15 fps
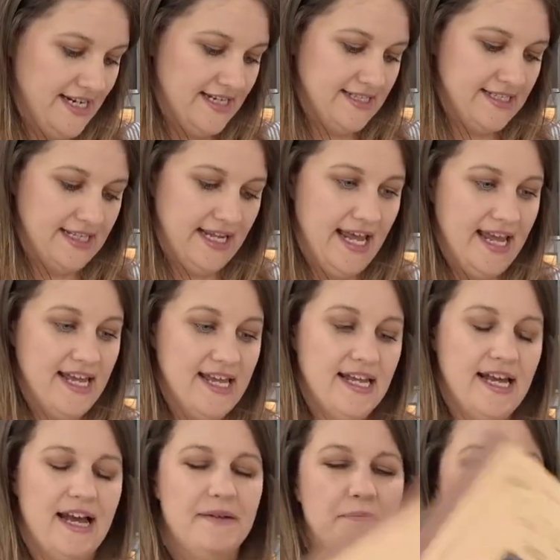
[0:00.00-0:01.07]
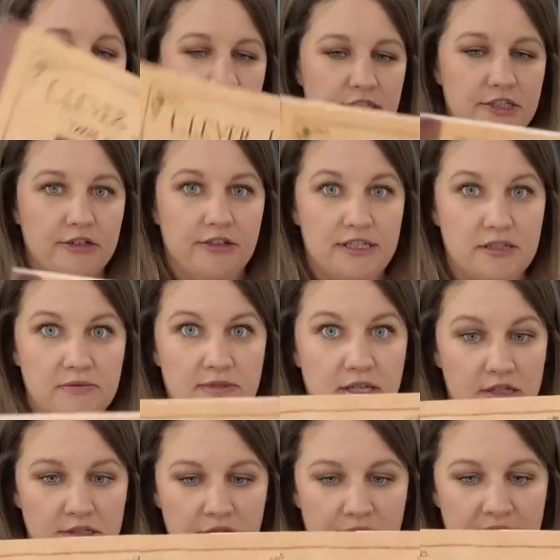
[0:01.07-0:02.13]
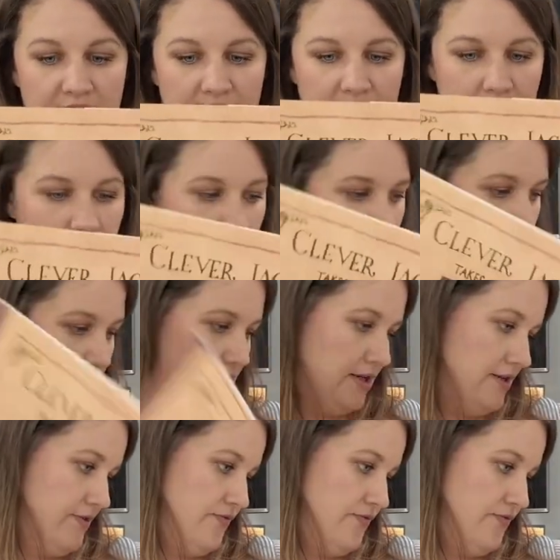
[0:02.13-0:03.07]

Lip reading: Takes the Cake. I'm pretty sure this was also in the handbook.